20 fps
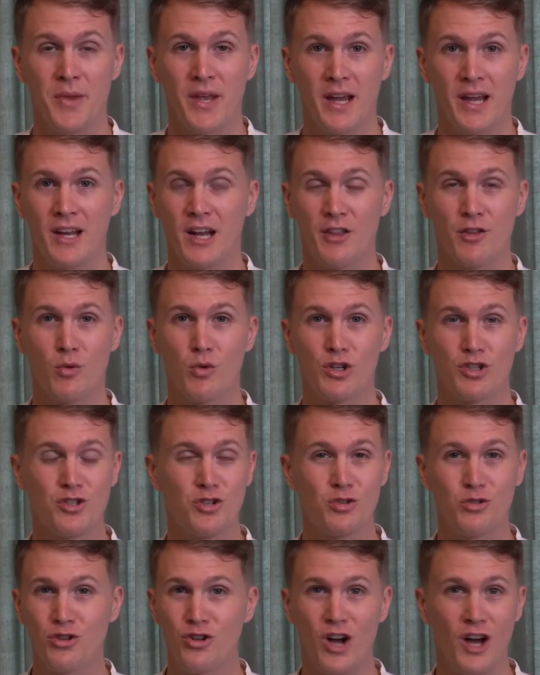In other words,
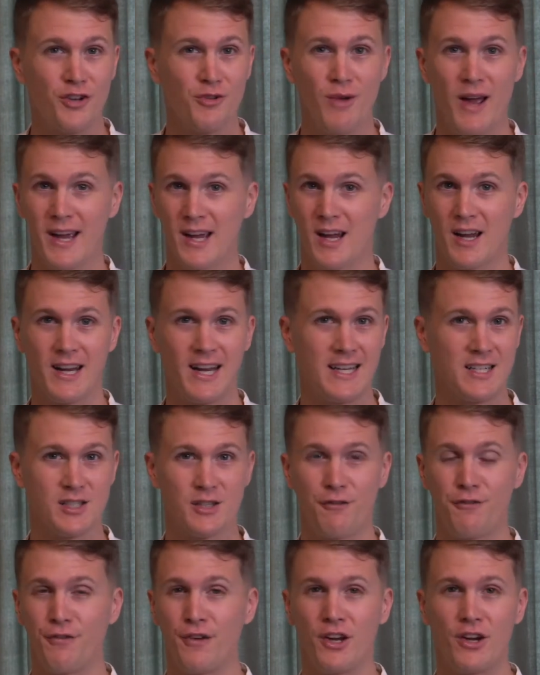you do not recognize
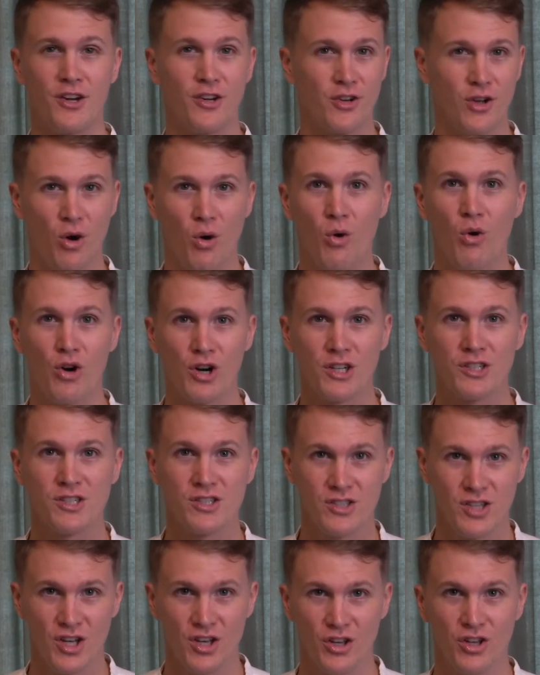the fear in a
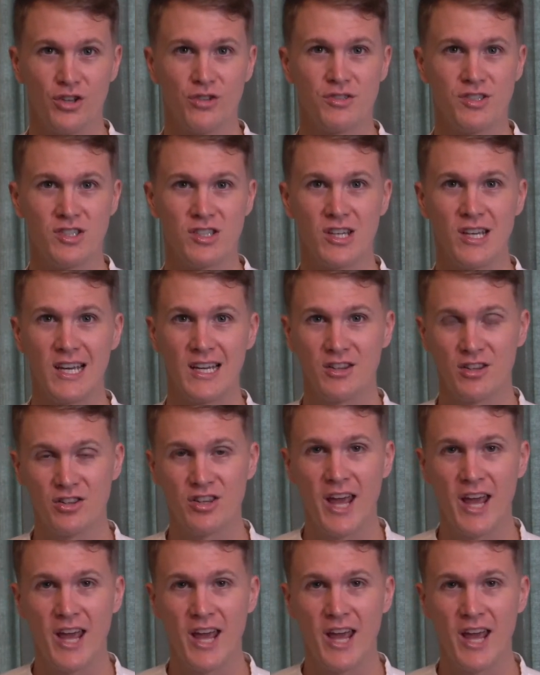horse, you see it.